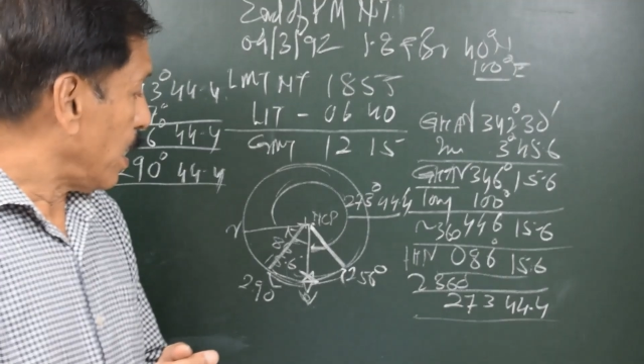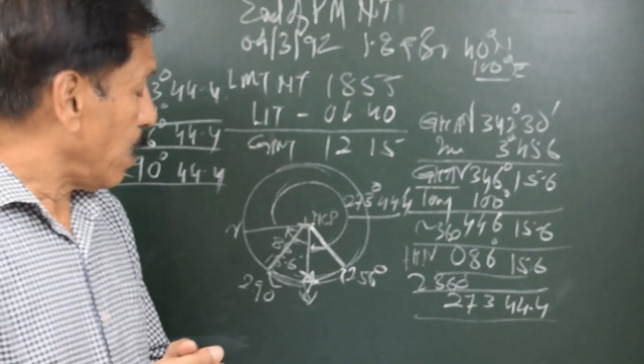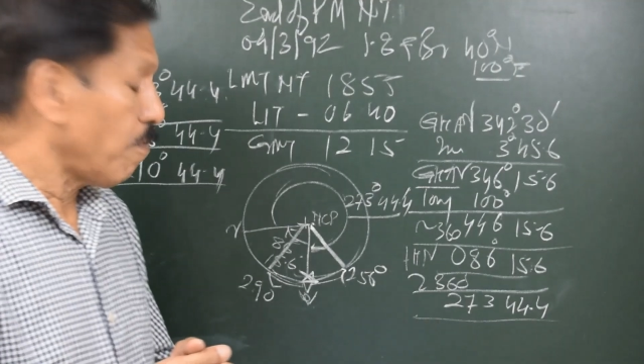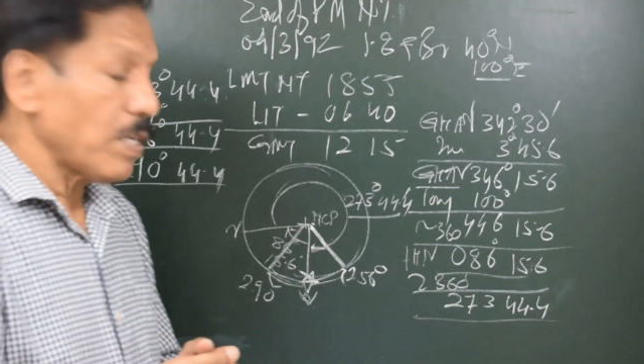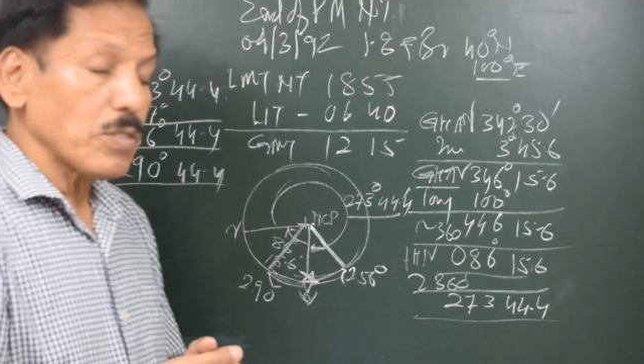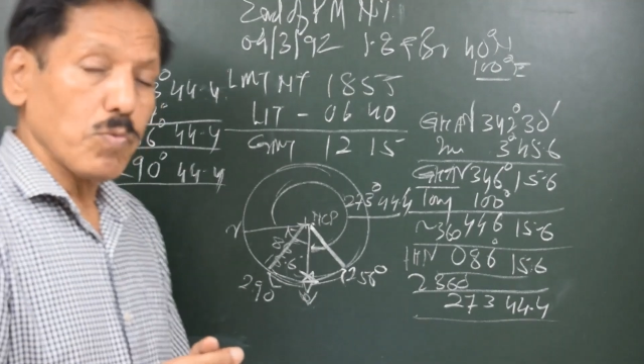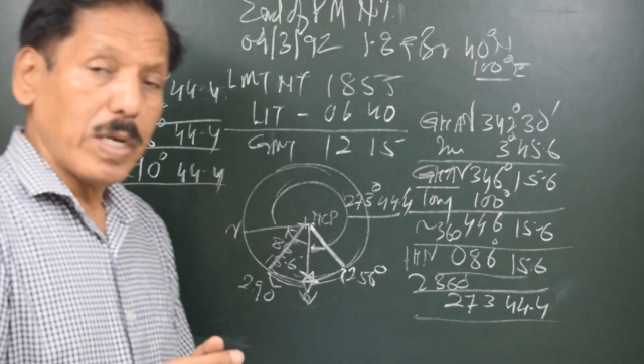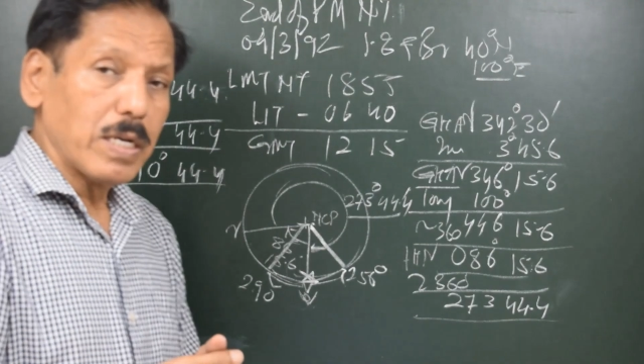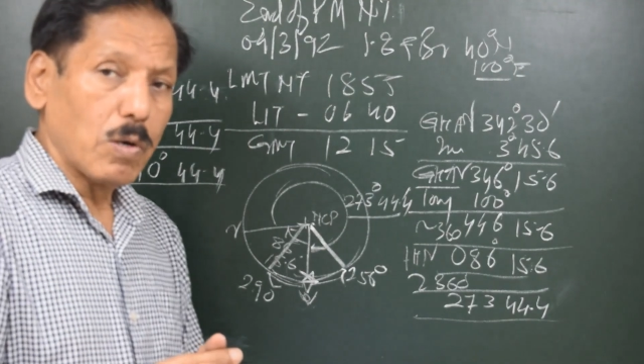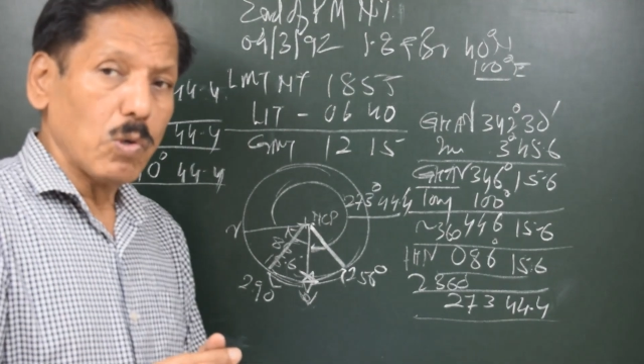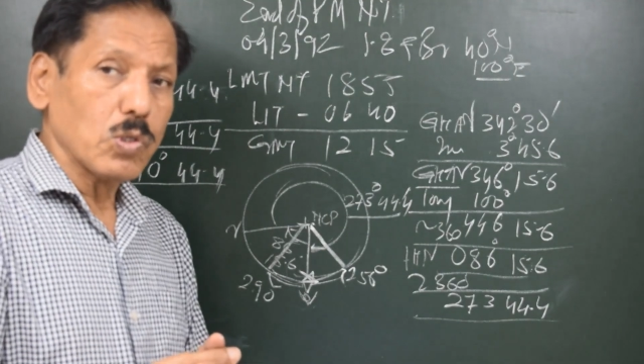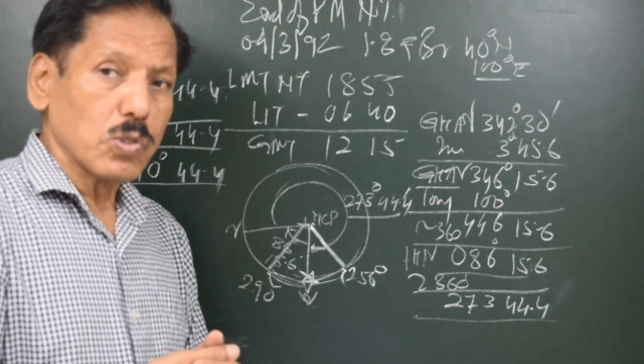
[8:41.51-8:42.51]
If it is very
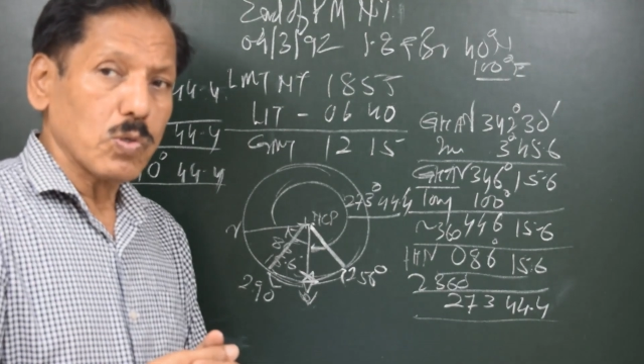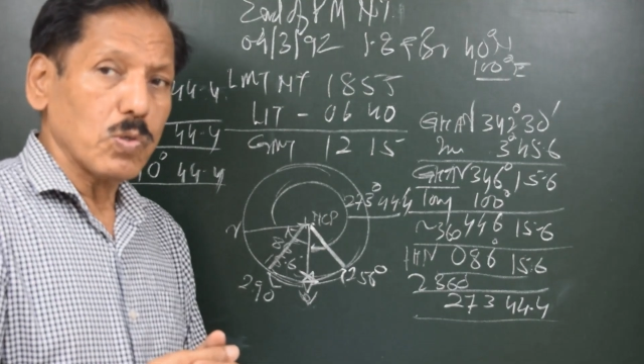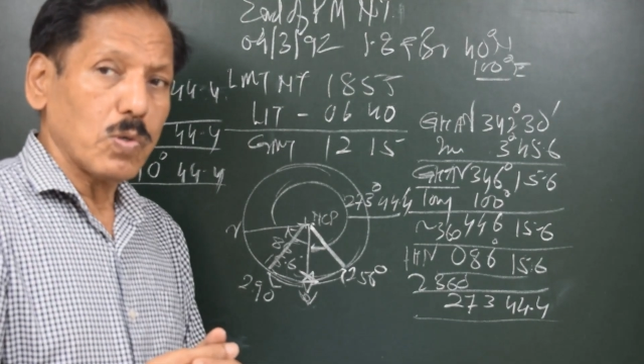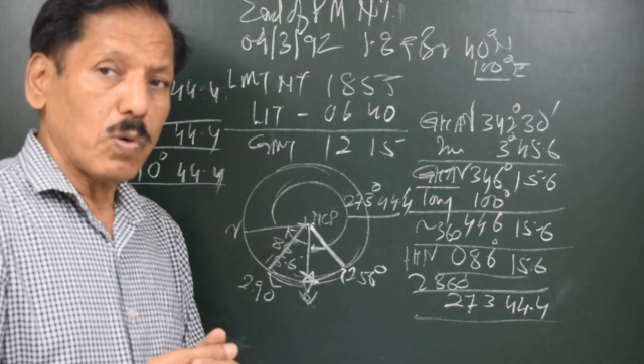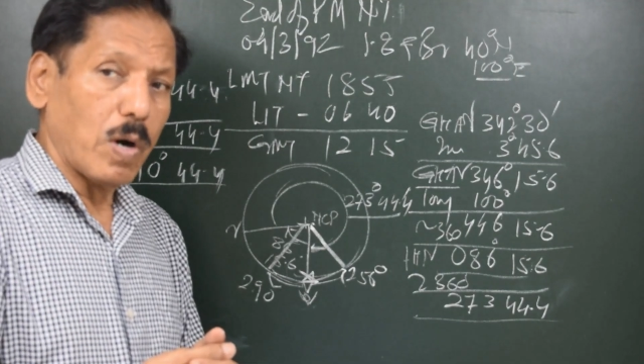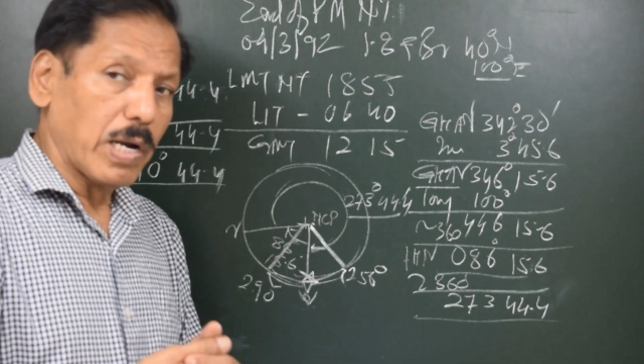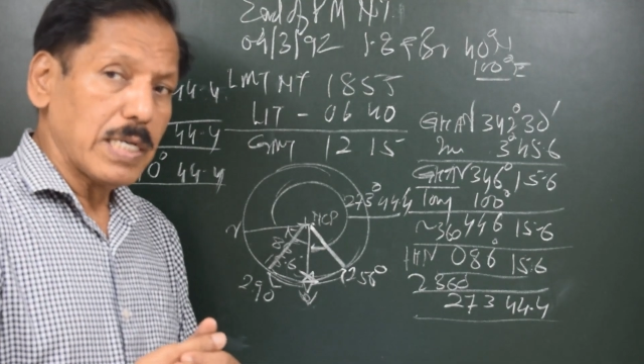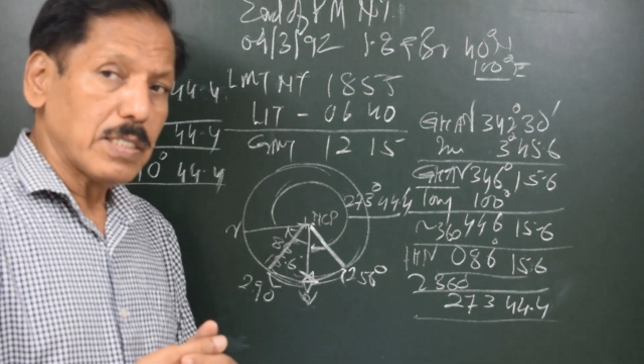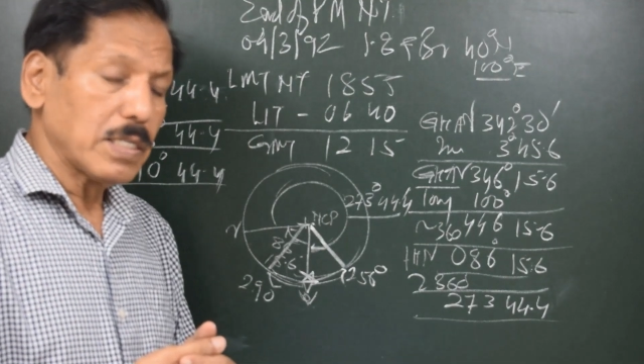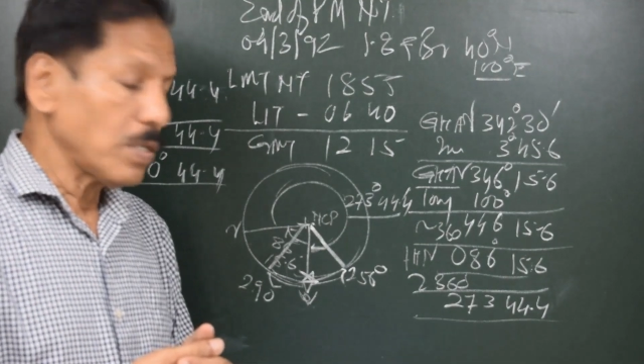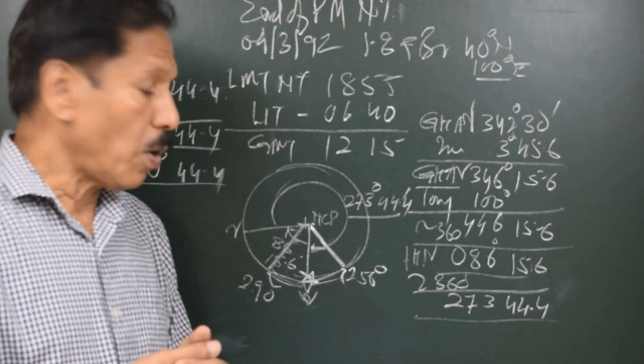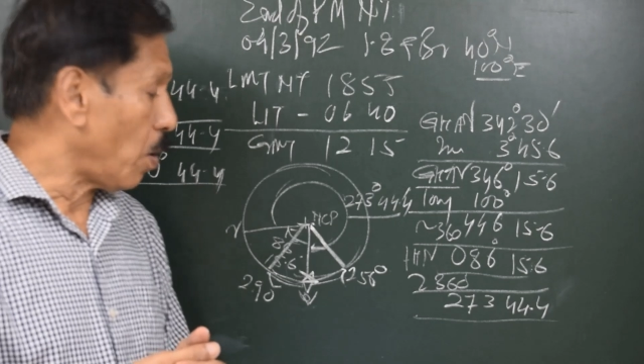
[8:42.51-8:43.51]
close to
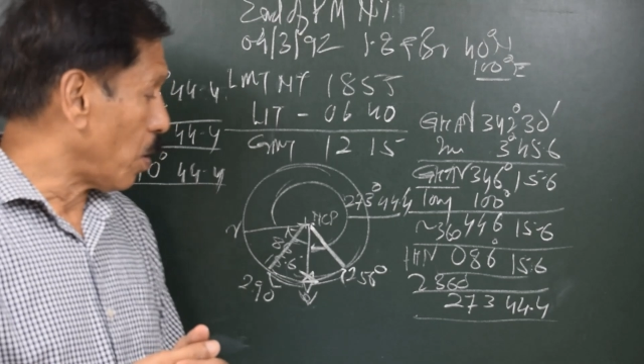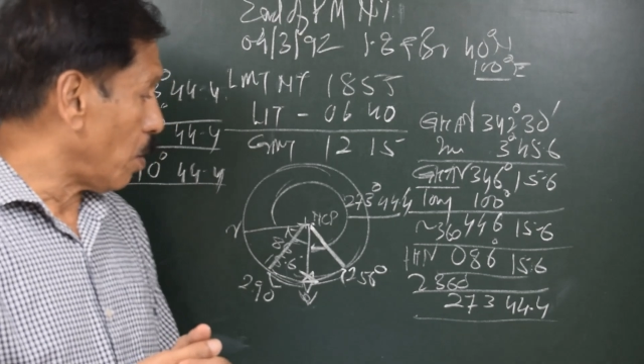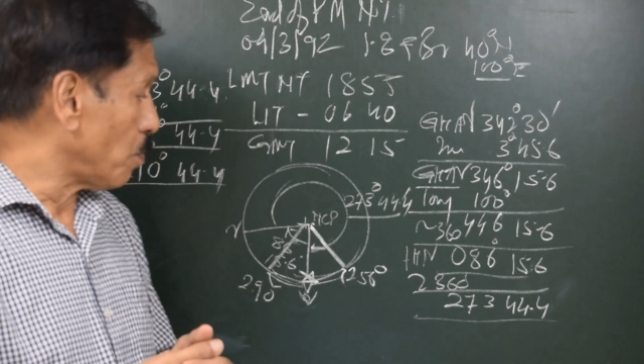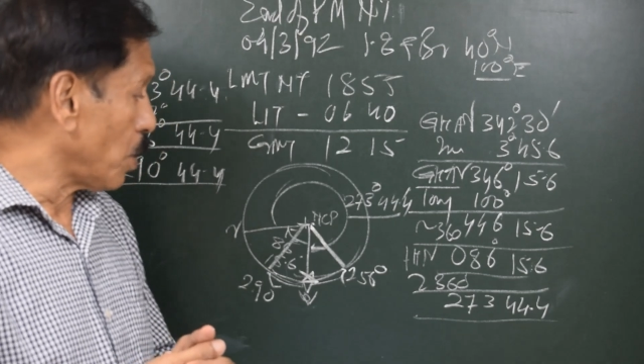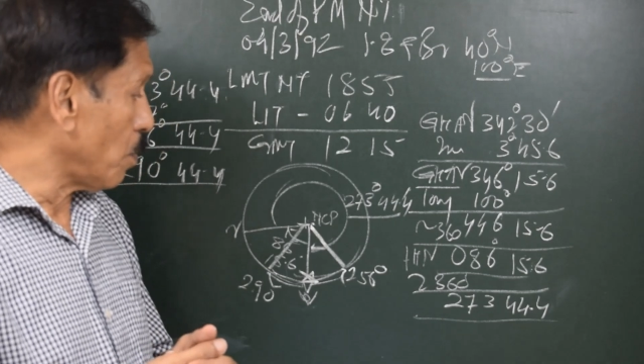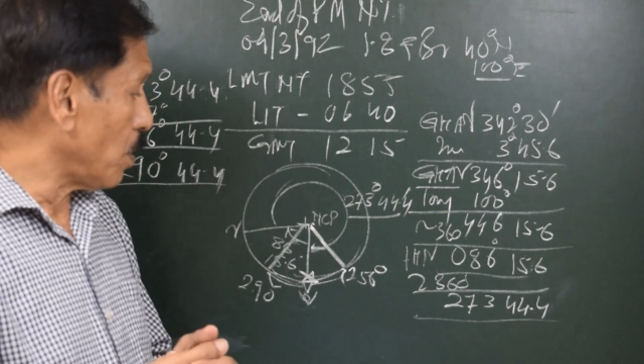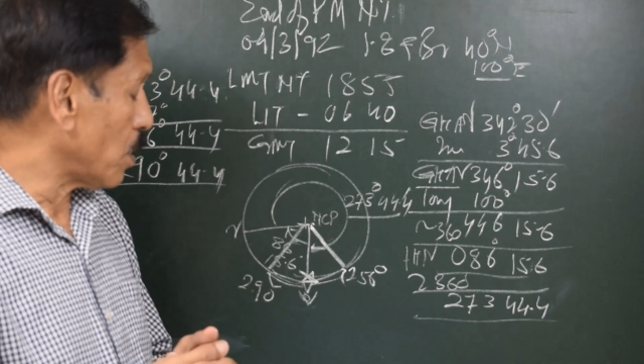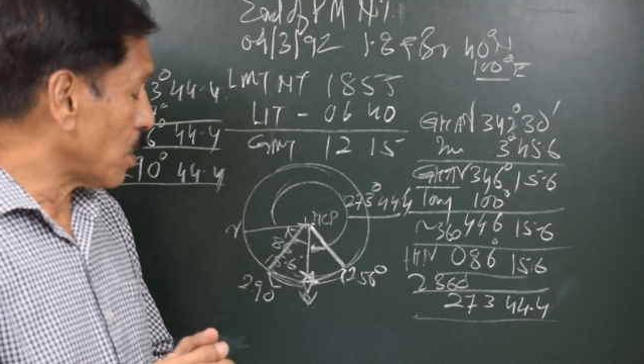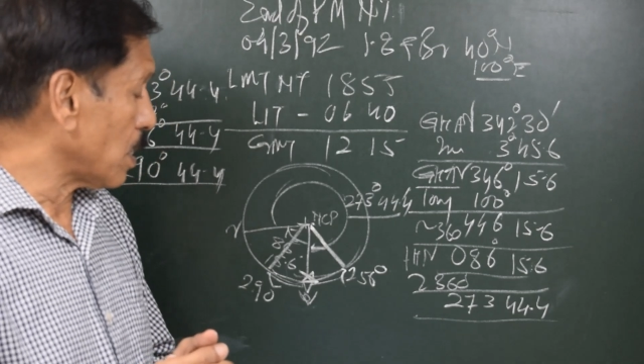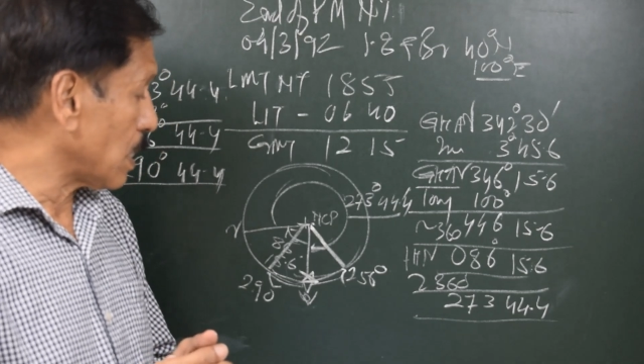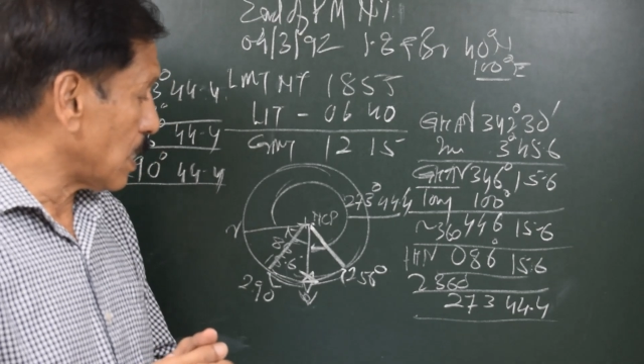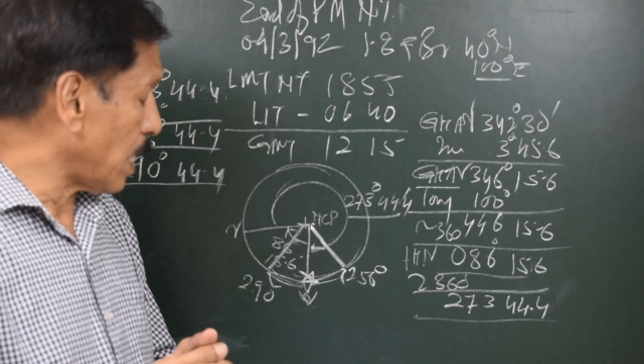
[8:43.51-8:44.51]
horizon or
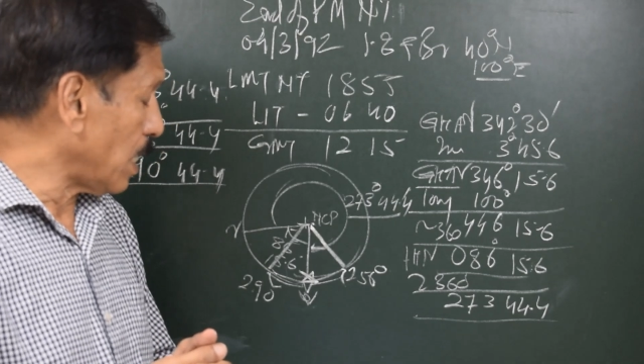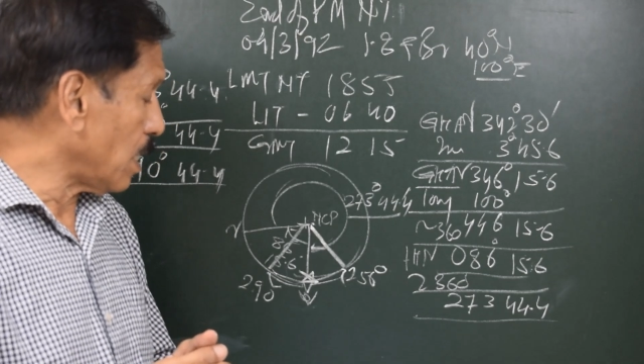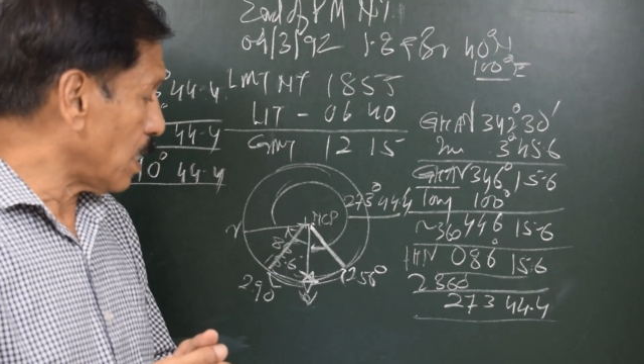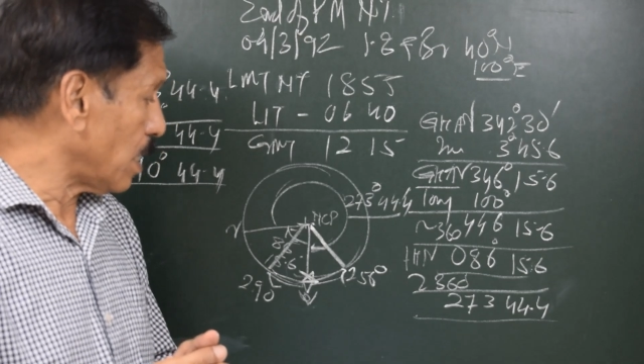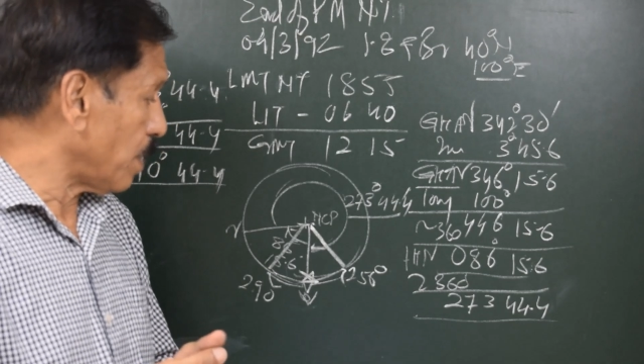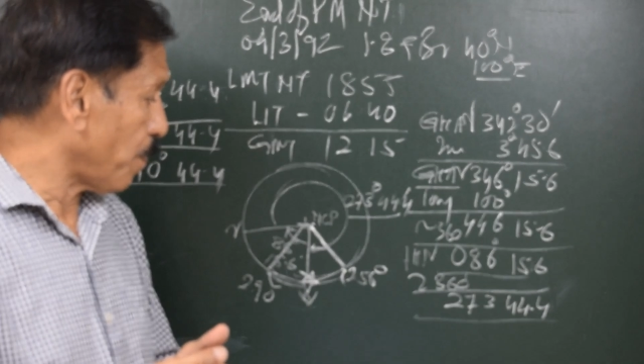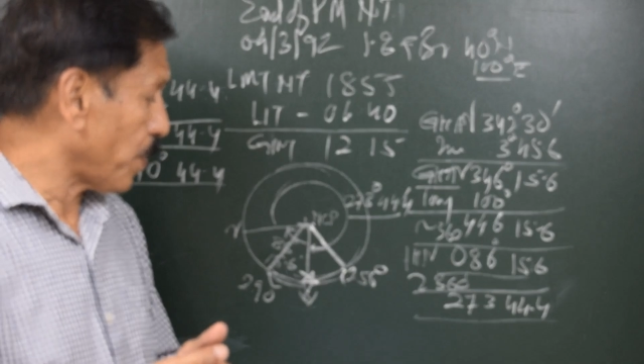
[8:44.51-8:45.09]
observer's zenith,